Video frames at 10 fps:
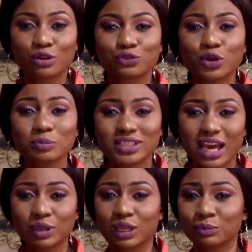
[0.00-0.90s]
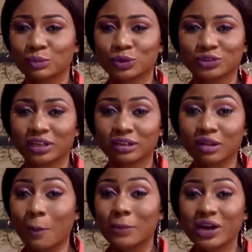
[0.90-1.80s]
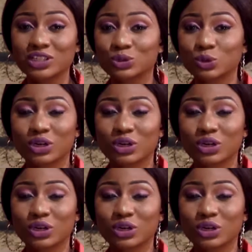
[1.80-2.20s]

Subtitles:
From time immemorial, marriages were